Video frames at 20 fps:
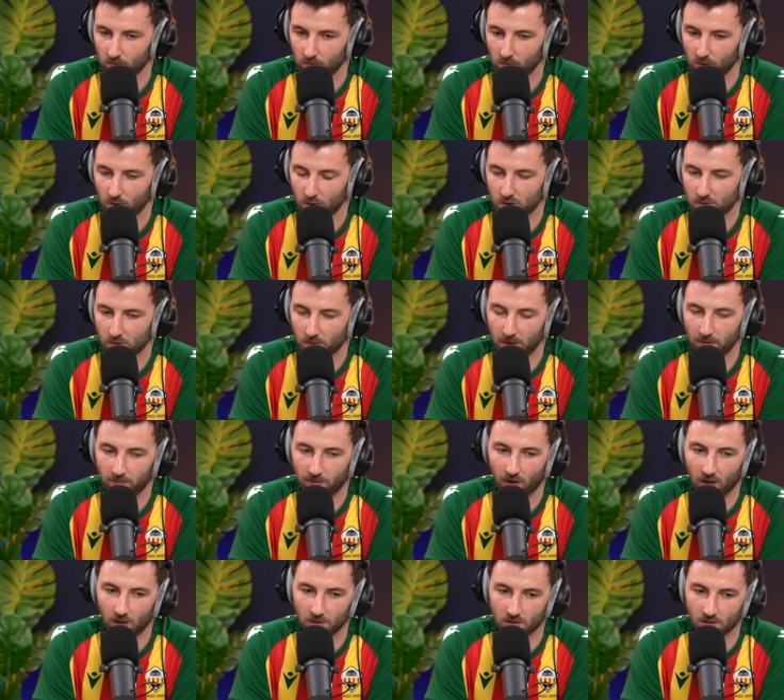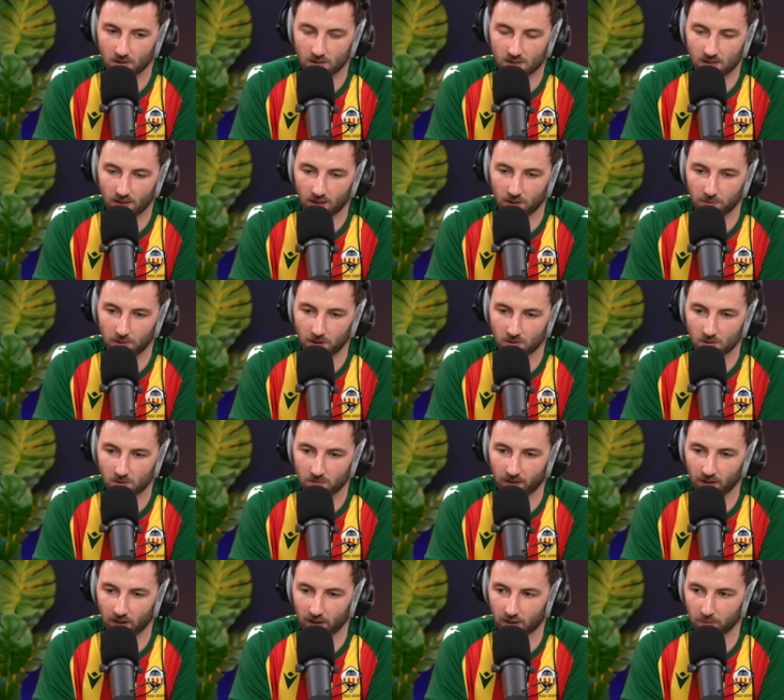those 24 hours at the start of the week just
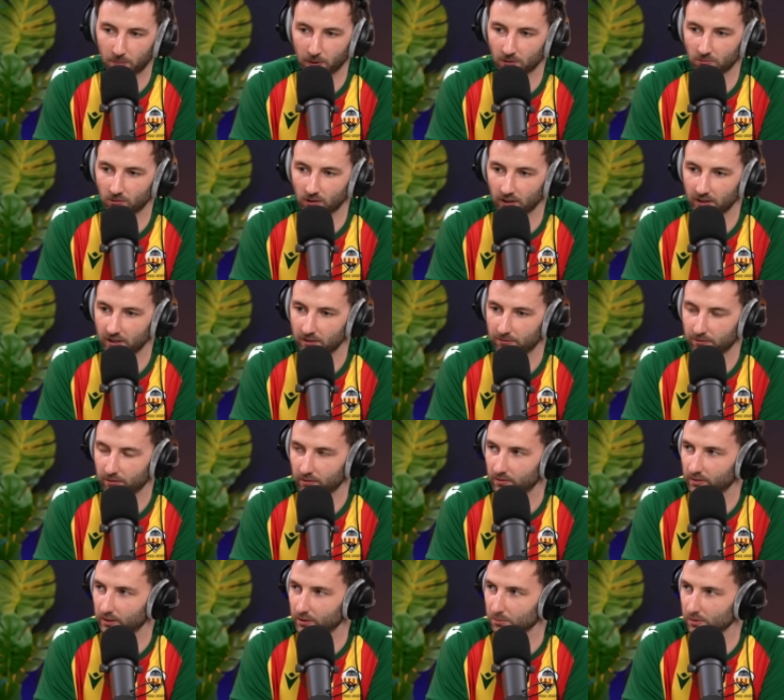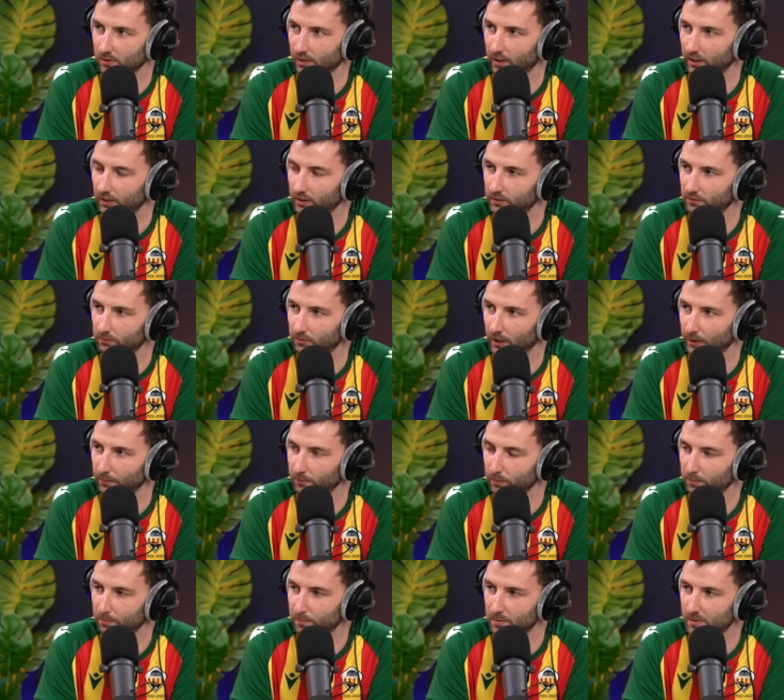felt like a big relief. It was like, right,
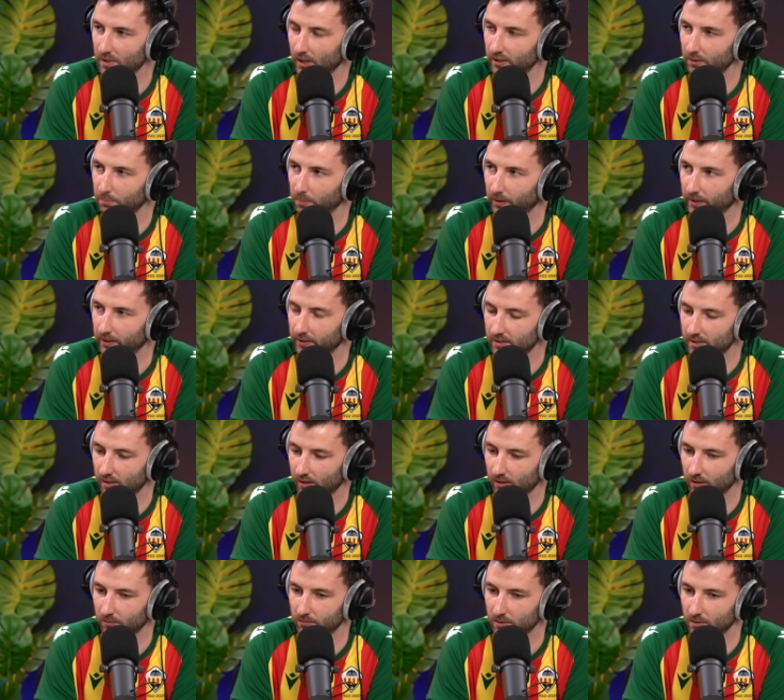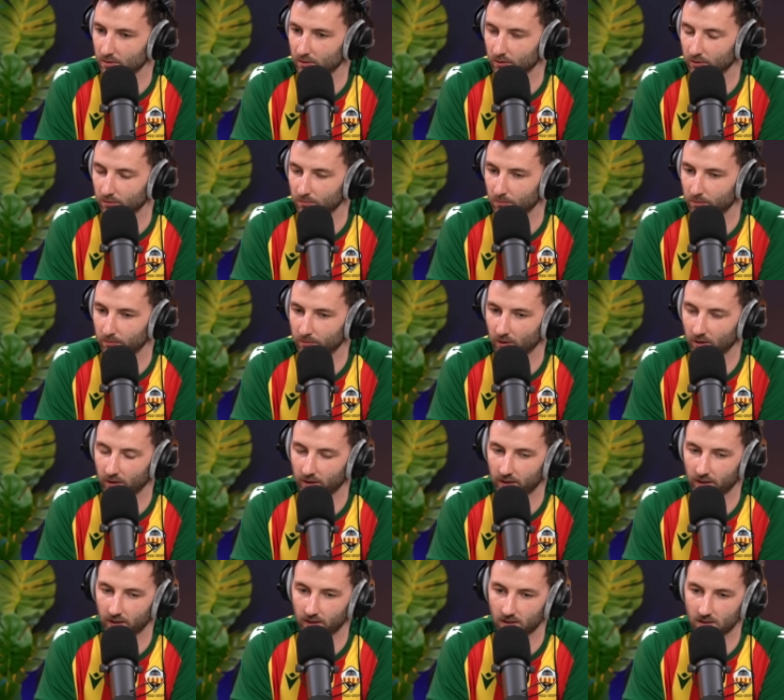we've signed a player, the takeover's done, we've got
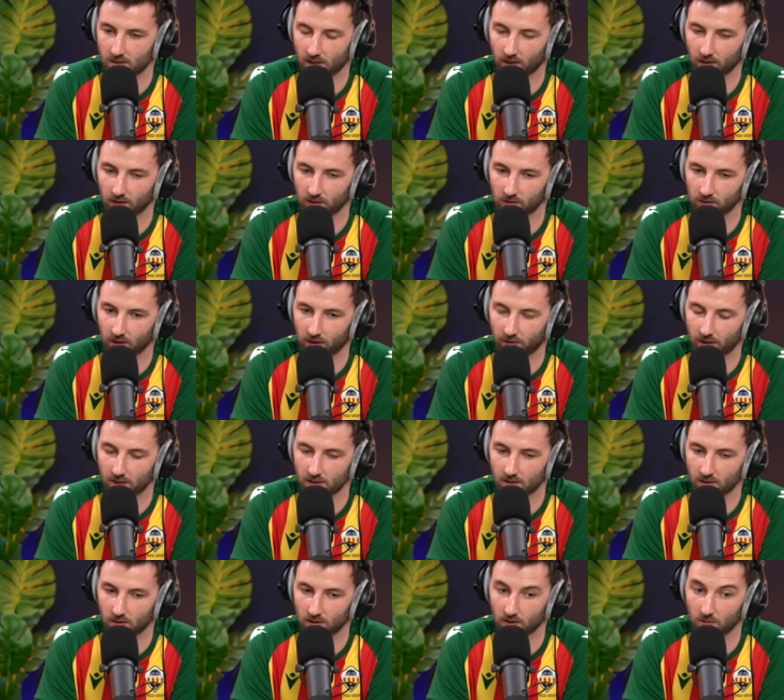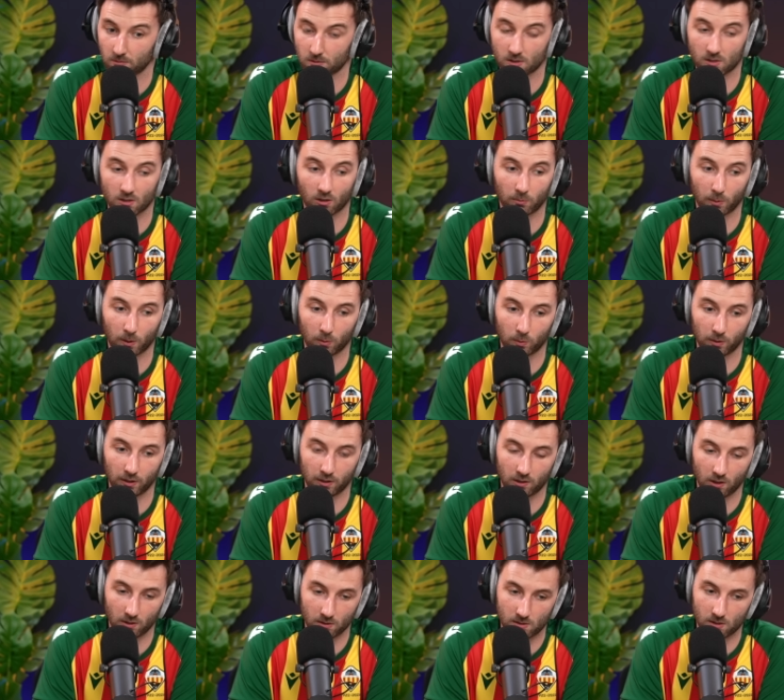a technical director. There was a story about Willie
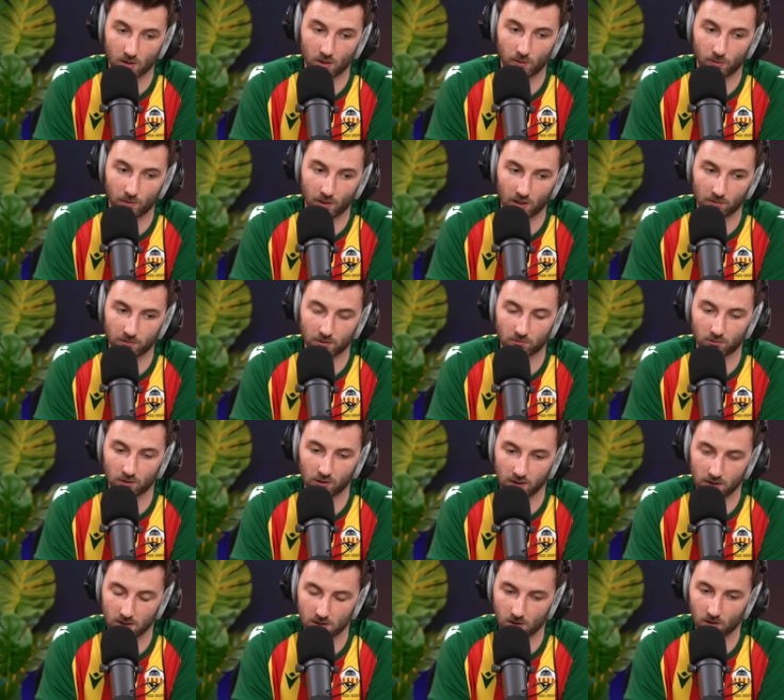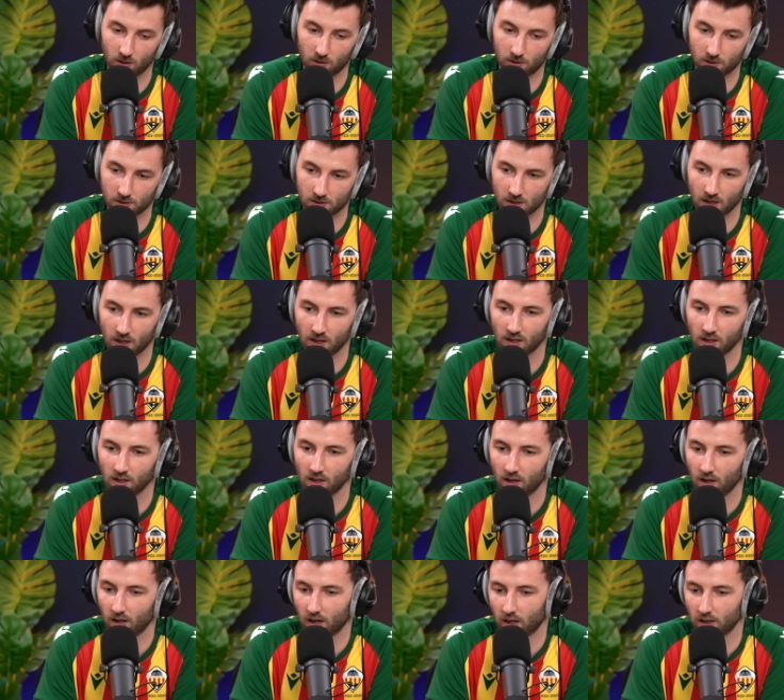Nonto not having a release clause,
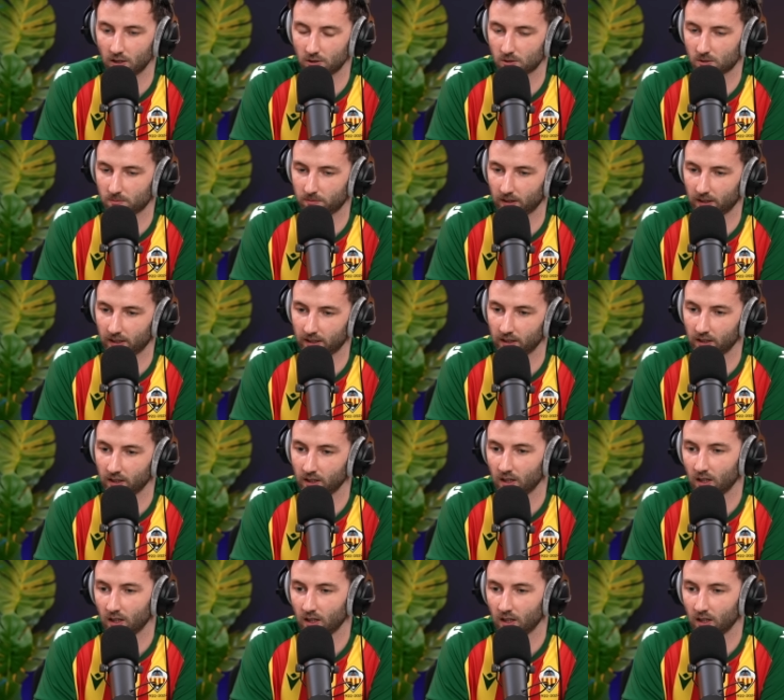and it just felt like,